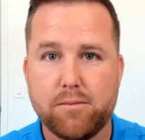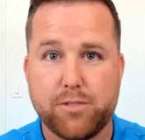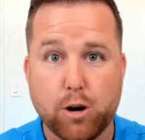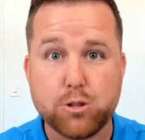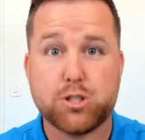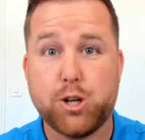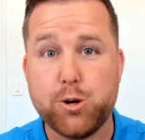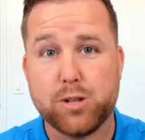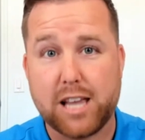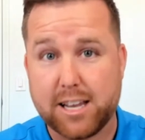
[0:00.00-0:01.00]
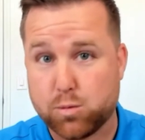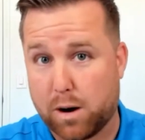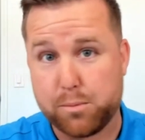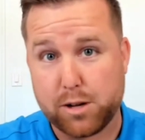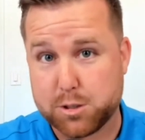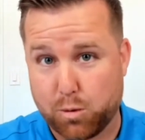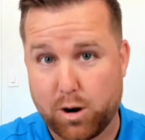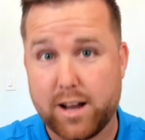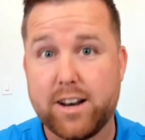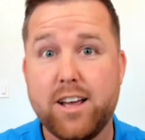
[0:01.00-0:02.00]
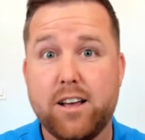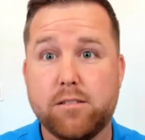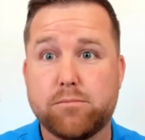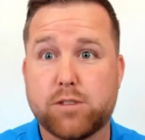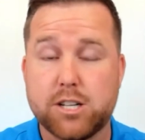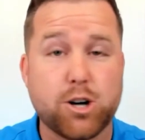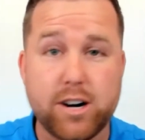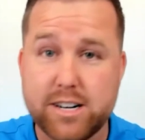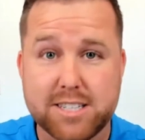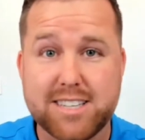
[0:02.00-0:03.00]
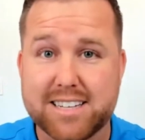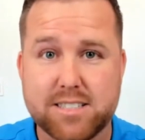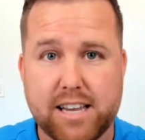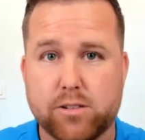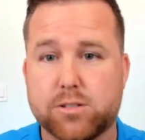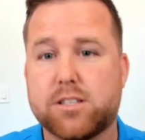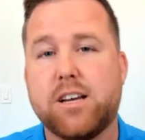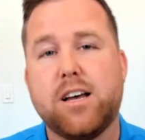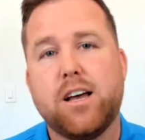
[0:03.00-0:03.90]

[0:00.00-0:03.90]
those 2 leads, 1 + 1, could turn into 6 deals.